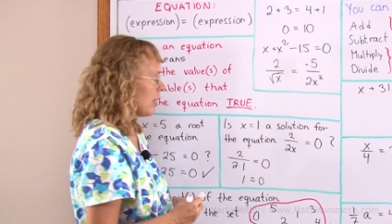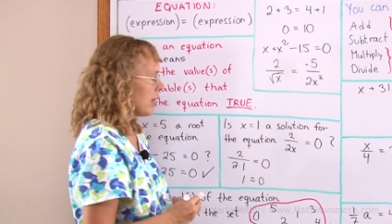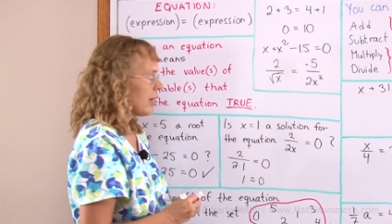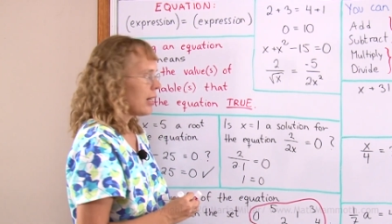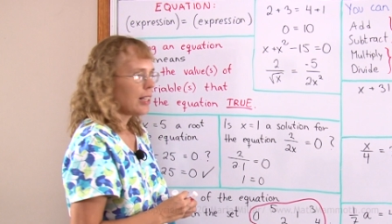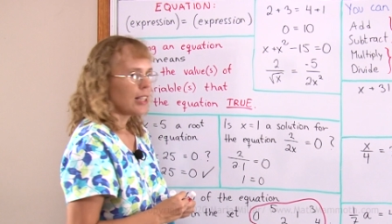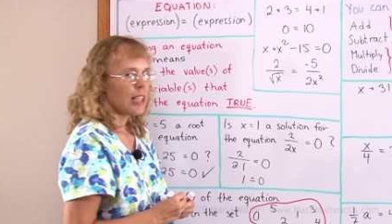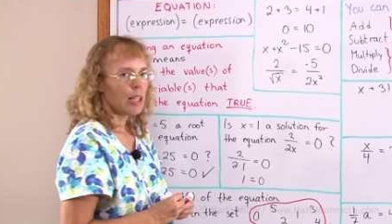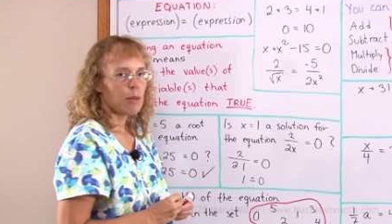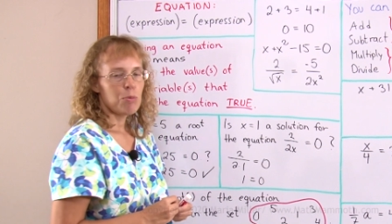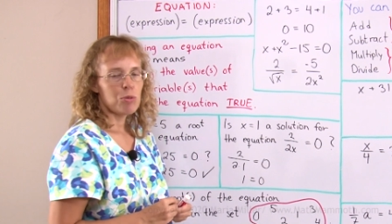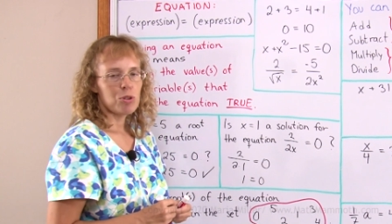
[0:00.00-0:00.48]

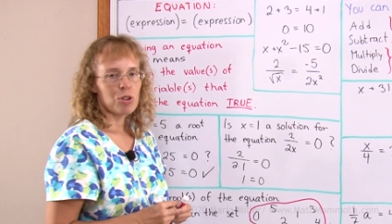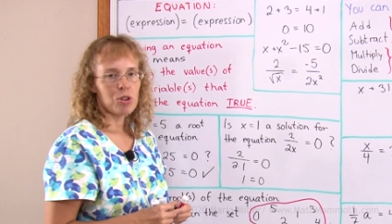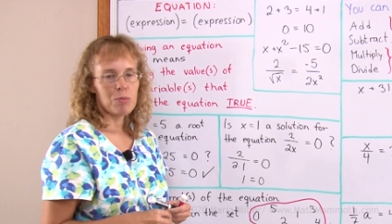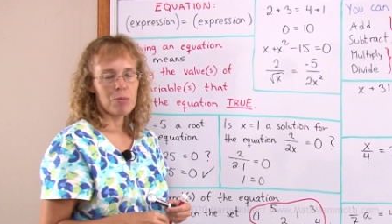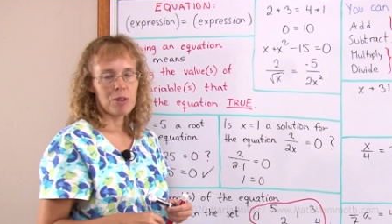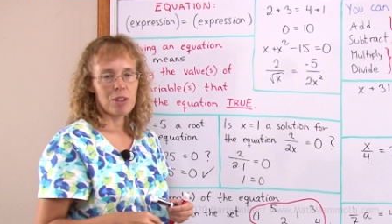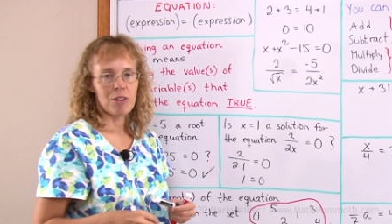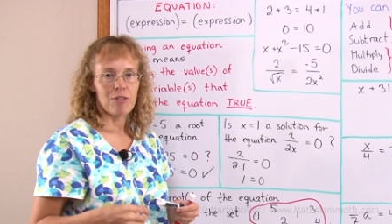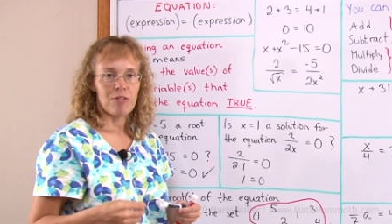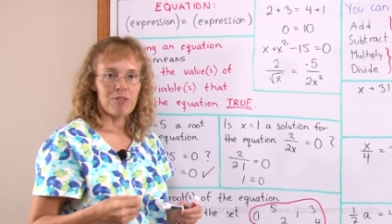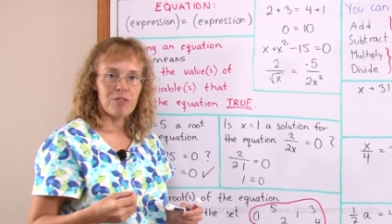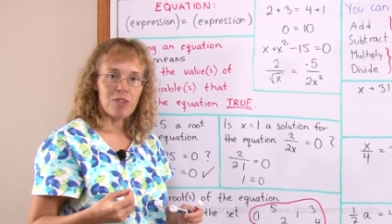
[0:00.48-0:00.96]
That happens to
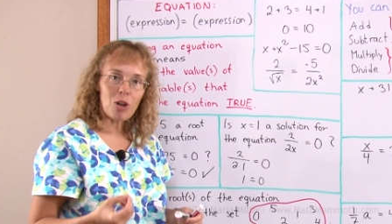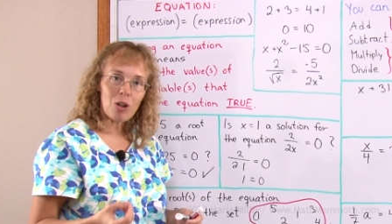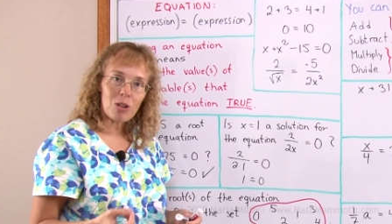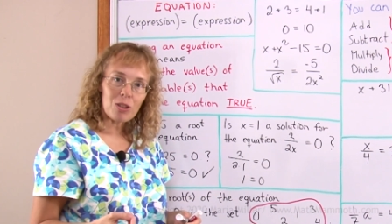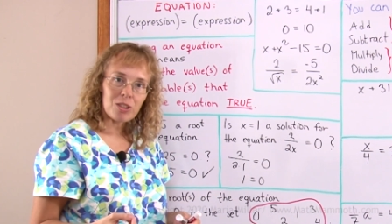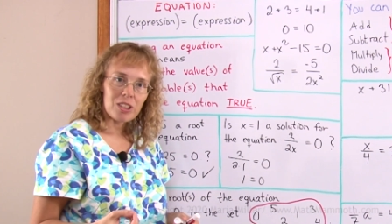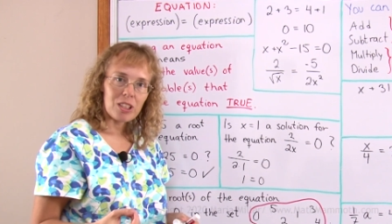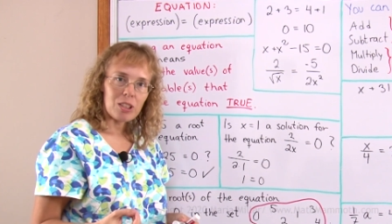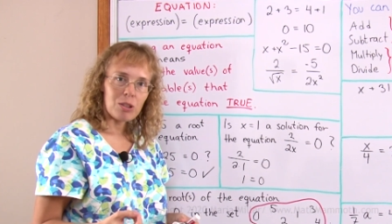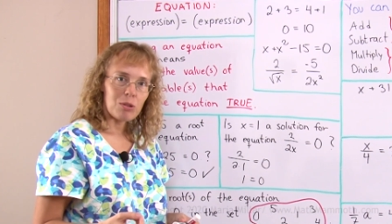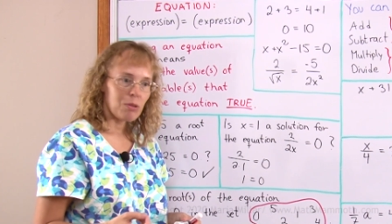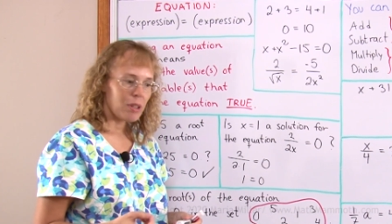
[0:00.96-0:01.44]
be a
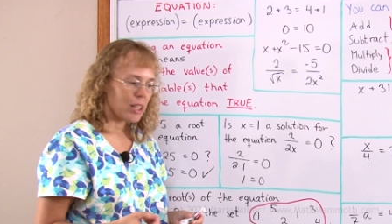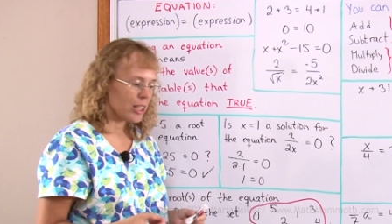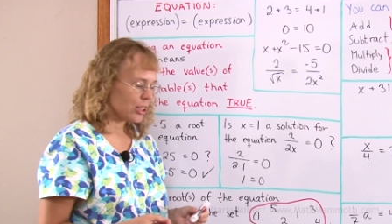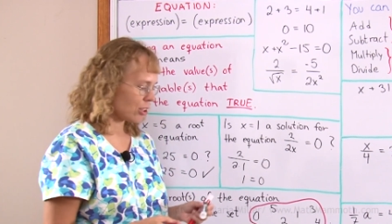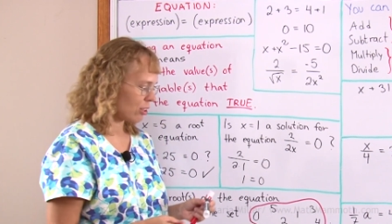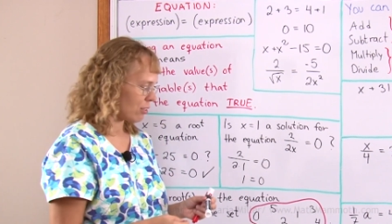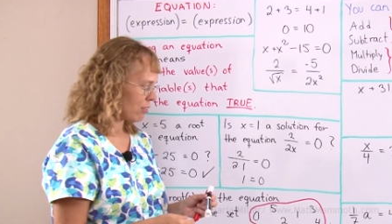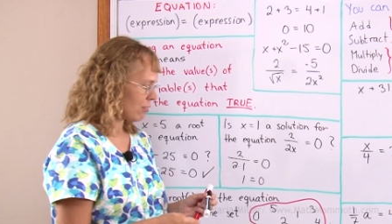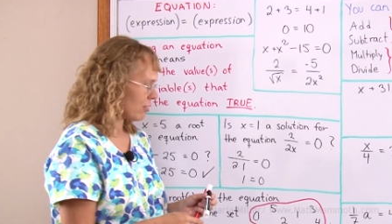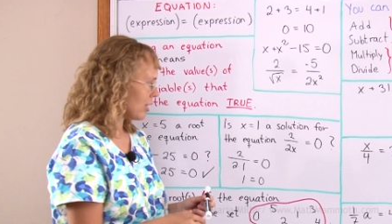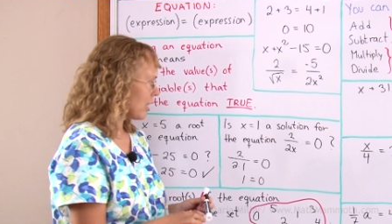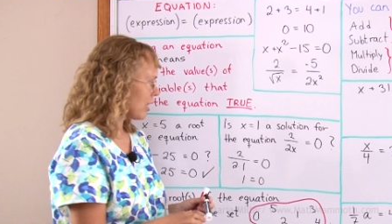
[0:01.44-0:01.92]
false equation,